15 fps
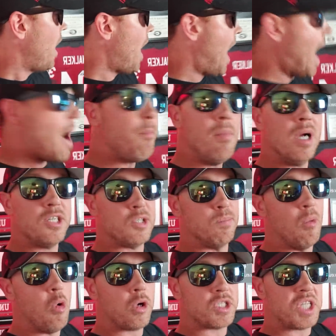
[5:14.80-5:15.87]
How much
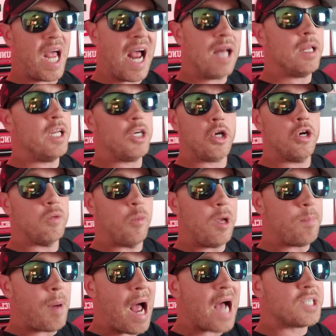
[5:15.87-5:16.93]
more talent could
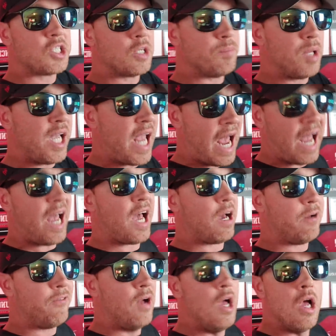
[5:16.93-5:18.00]
we possibly
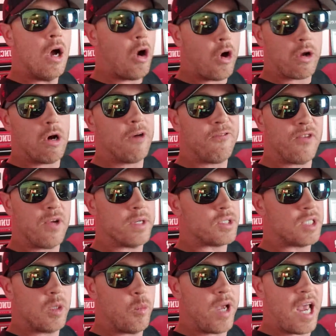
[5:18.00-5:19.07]
have on offense
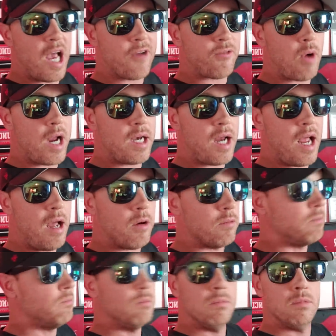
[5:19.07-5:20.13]
than we have right now?
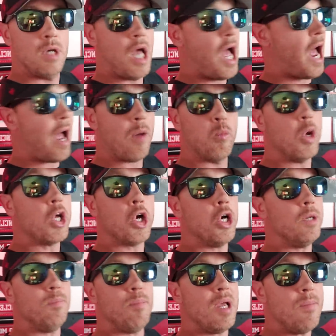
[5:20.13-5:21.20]
We
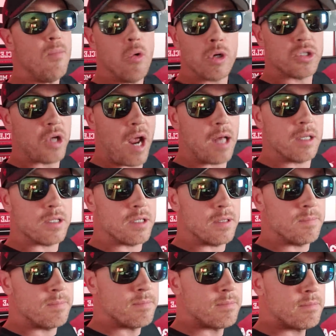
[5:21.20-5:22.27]
couldn't be more talented.
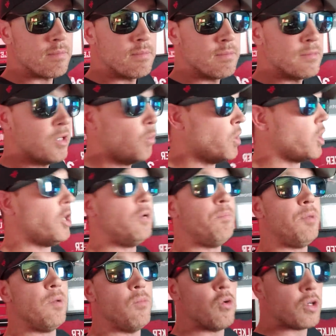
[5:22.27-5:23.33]
We
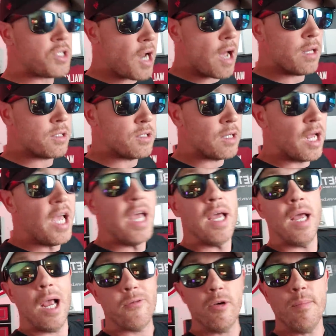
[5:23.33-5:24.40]
couldn't be more talented.
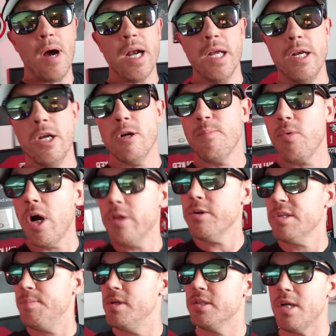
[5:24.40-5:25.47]
Everybody and their brother
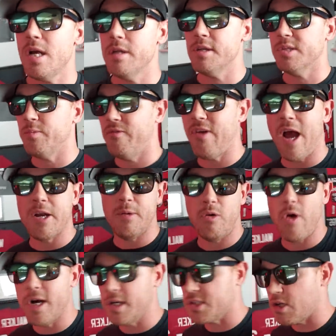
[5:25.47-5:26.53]
has been telling us we've got the
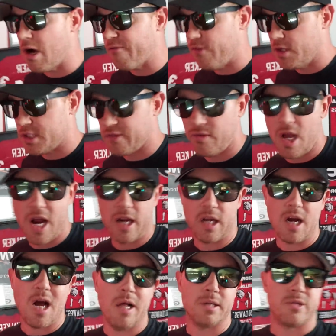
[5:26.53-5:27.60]
greatest offensive line in
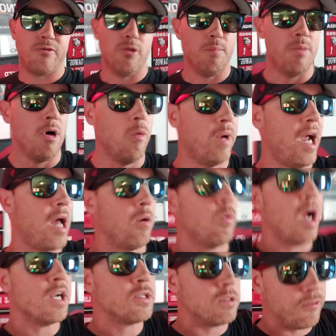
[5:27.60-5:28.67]
college football. We got a
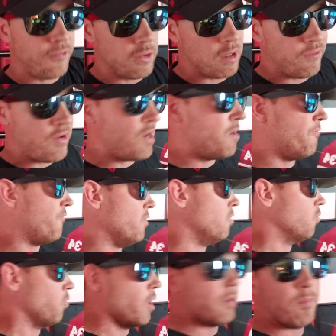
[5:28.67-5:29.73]
roster full of
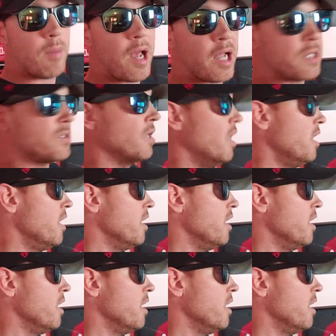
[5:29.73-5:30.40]
NFL running backs.